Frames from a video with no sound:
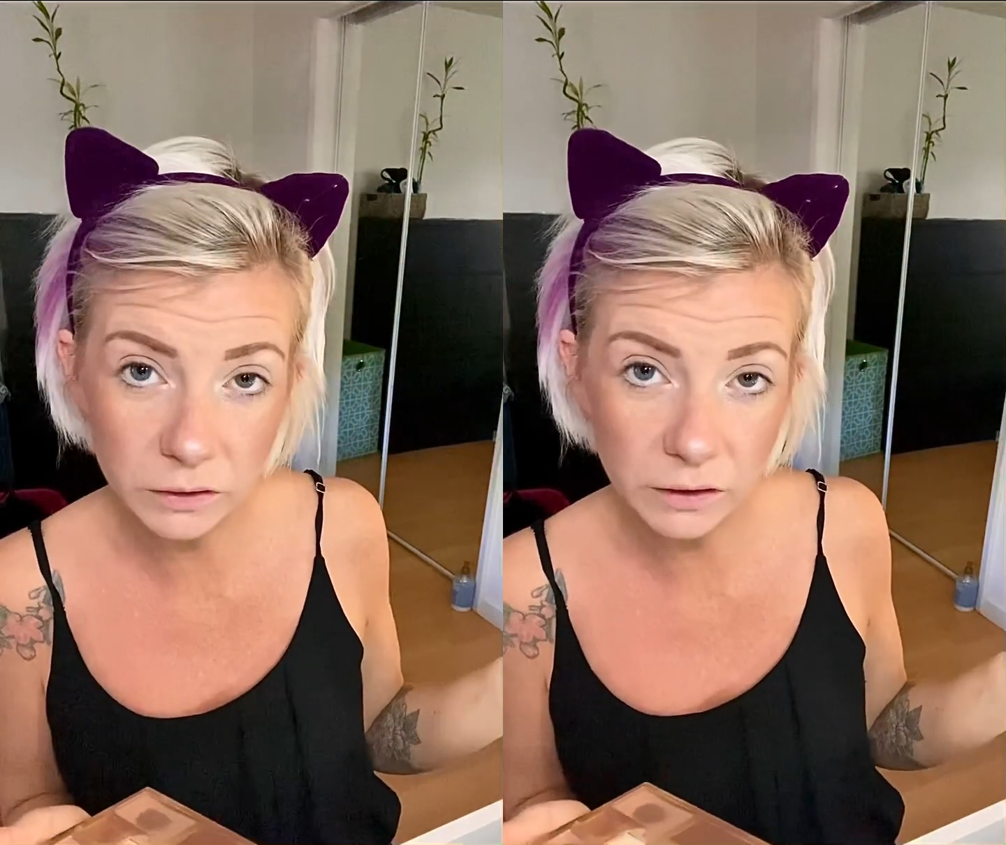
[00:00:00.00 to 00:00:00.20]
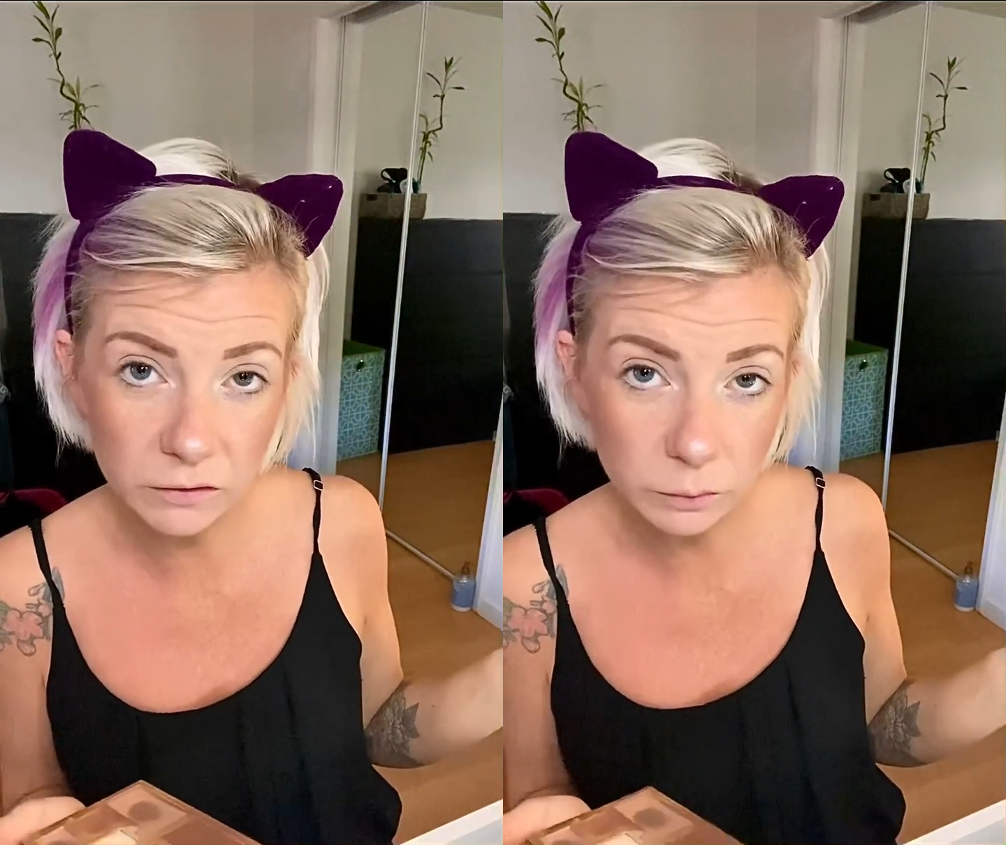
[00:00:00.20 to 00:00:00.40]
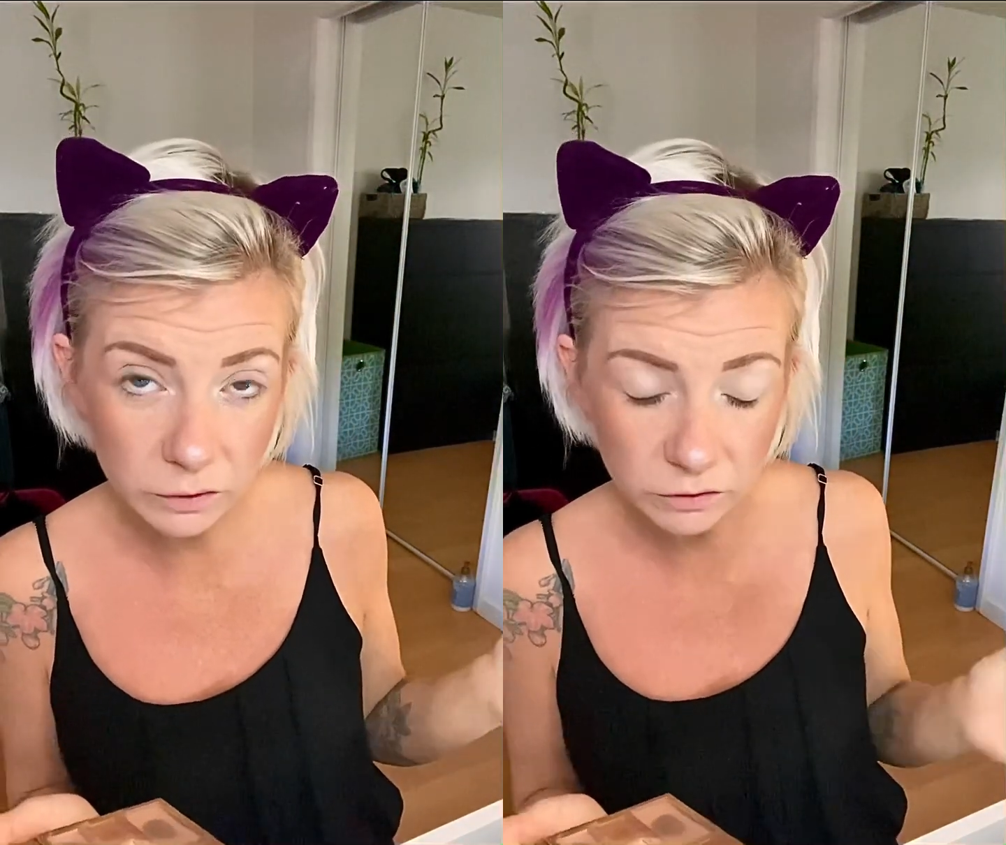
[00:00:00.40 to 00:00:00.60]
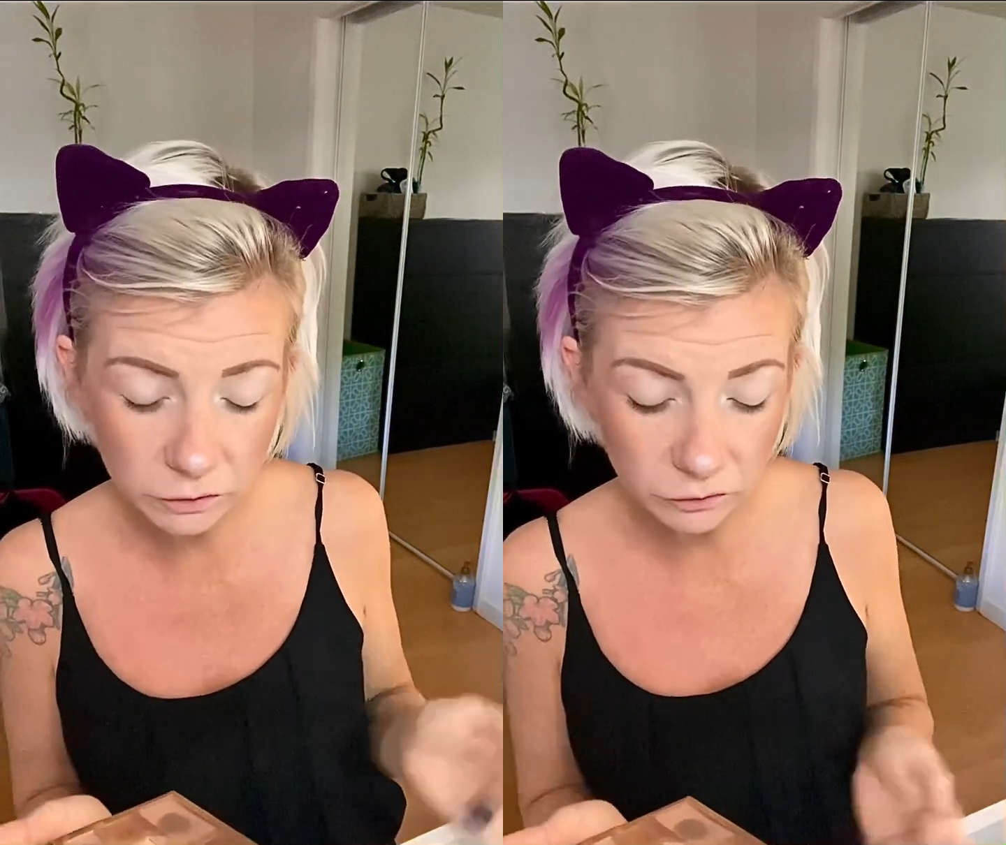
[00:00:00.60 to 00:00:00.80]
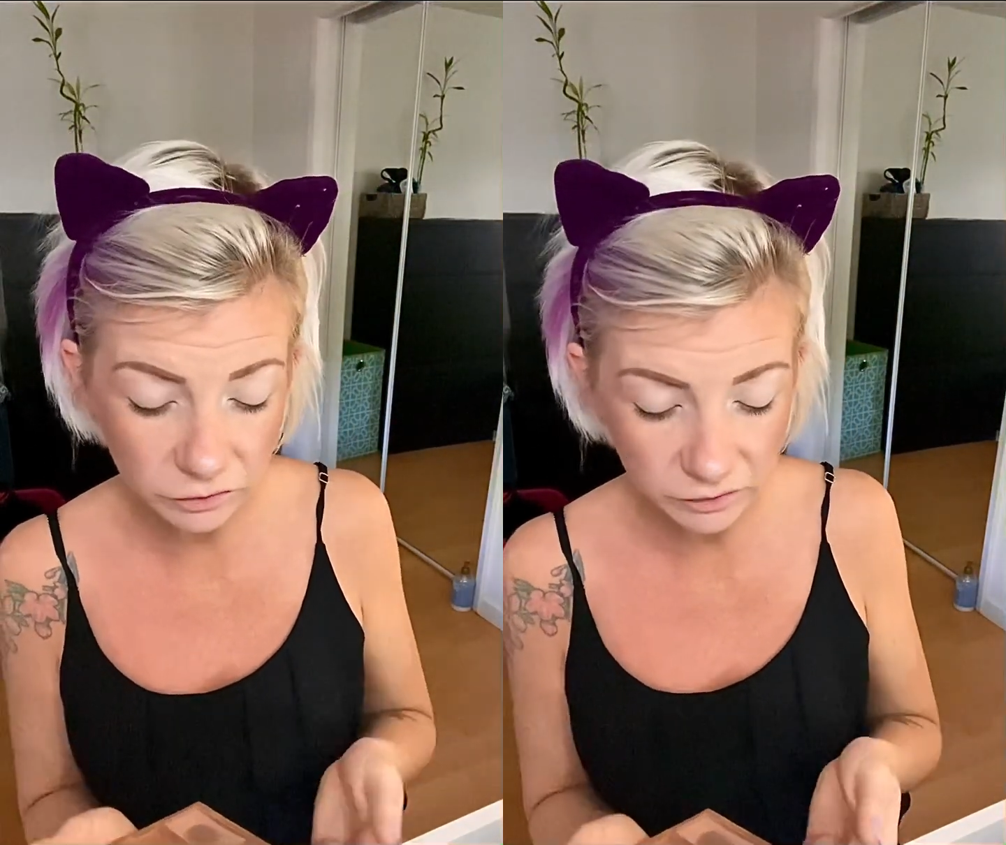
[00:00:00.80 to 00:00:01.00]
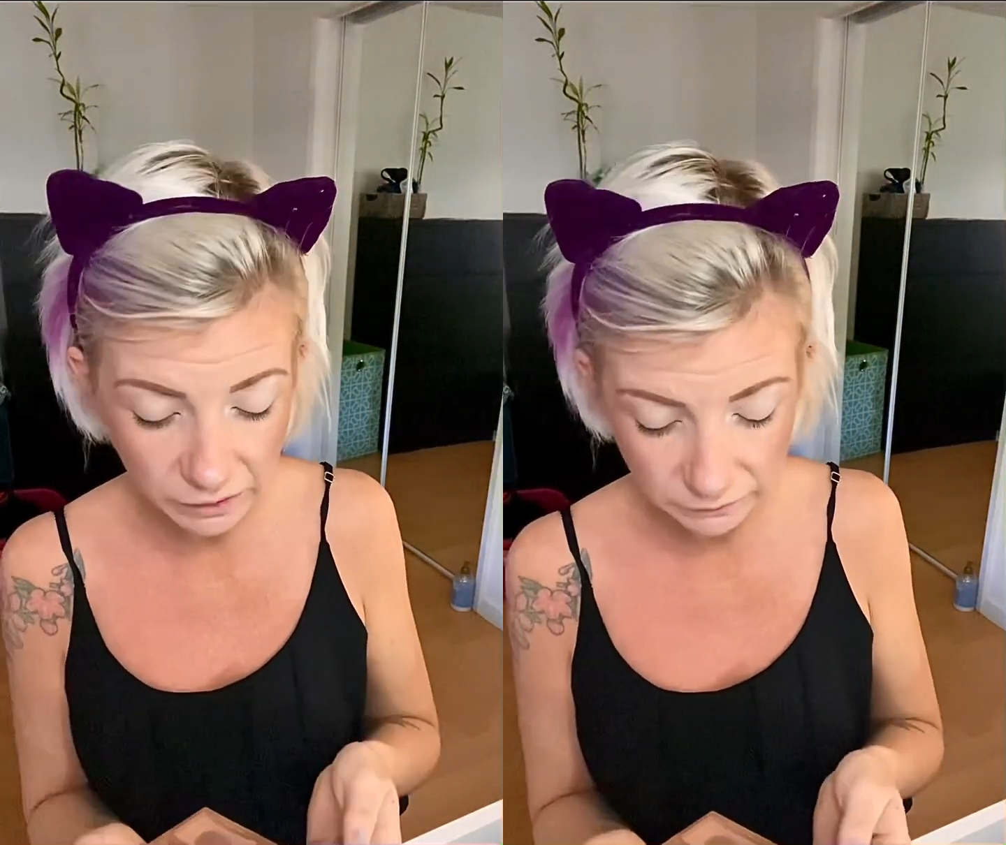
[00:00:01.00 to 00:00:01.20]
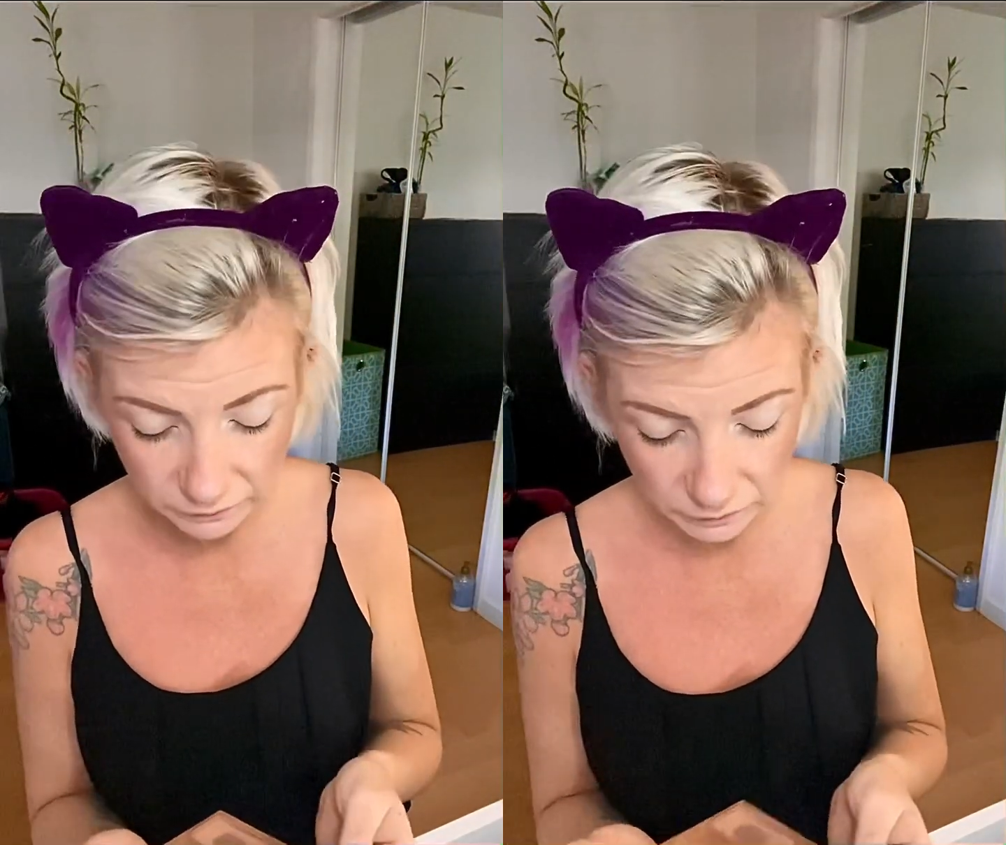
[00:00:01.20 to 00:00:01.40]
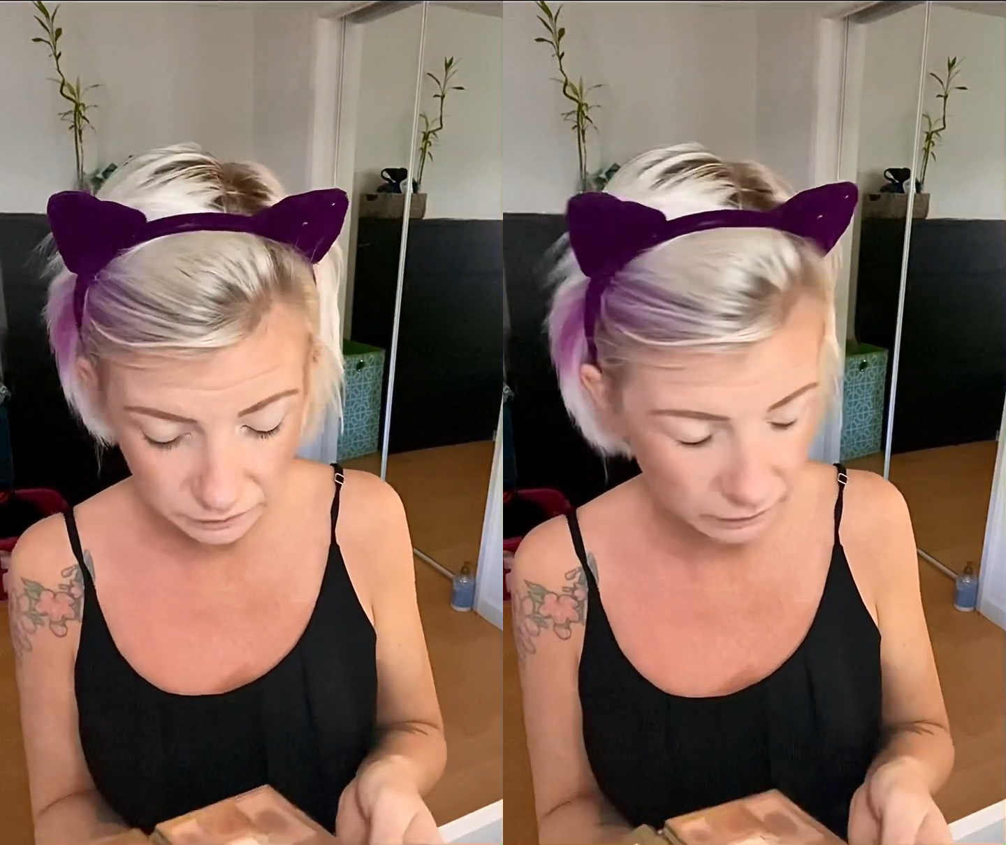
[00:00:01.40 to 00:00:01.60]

nice one to use as a highlighter.